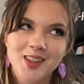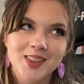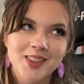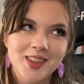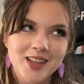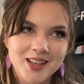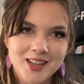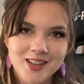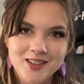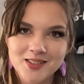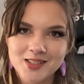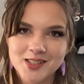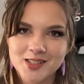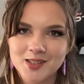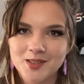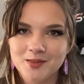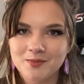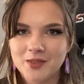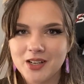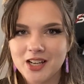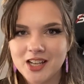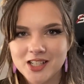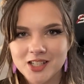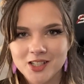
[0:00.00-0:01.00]
Thank you so
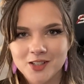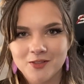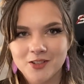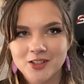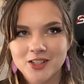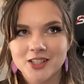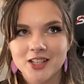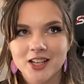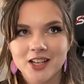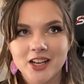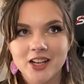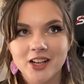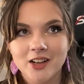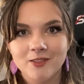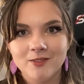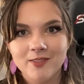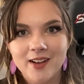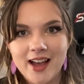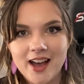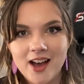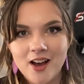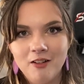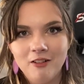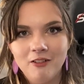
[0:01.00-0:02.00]
much for sticking
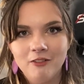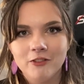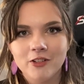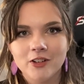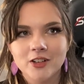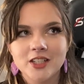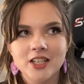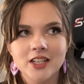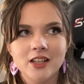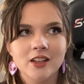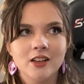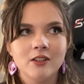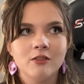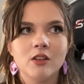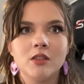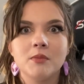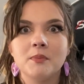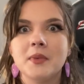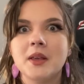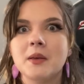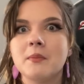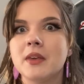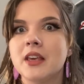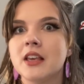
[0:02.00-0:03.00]
around, for dealing with
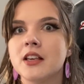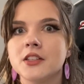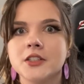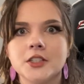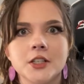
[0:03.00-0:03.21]
me being